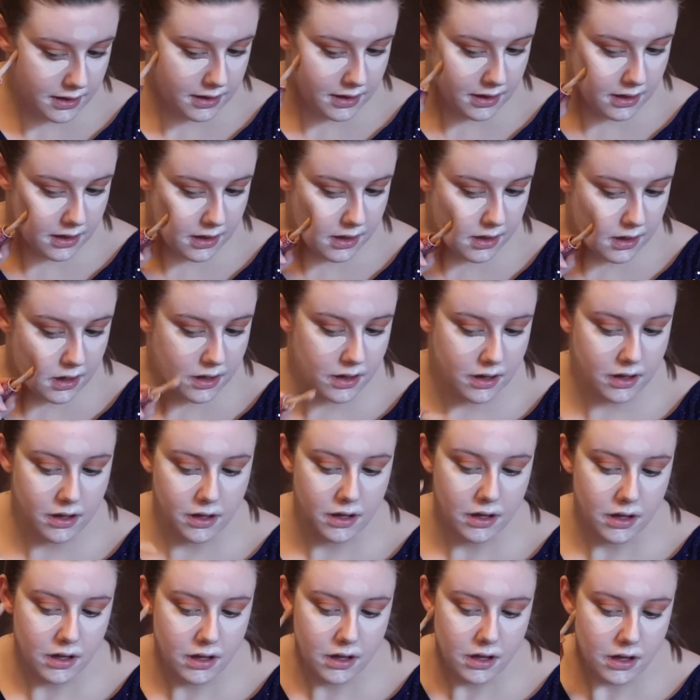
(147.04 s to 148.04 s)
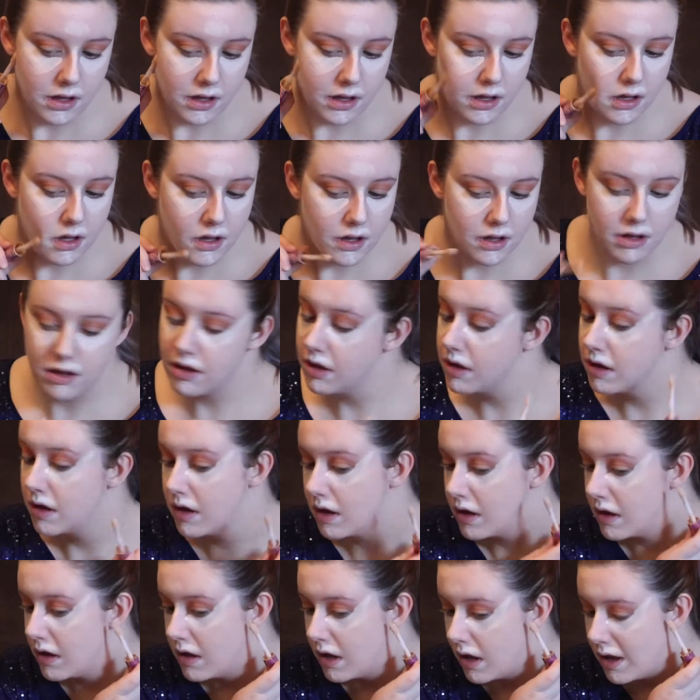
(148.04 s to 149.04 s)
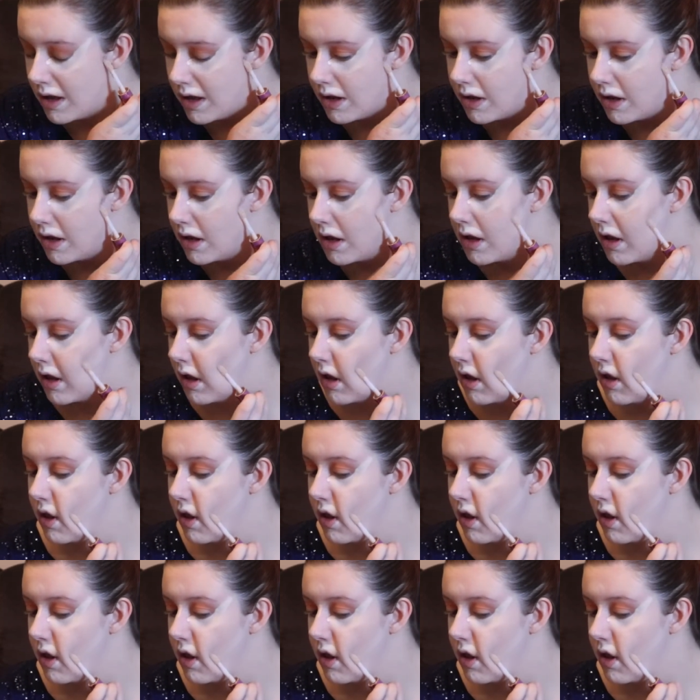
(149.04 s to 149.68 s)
Nothing is said.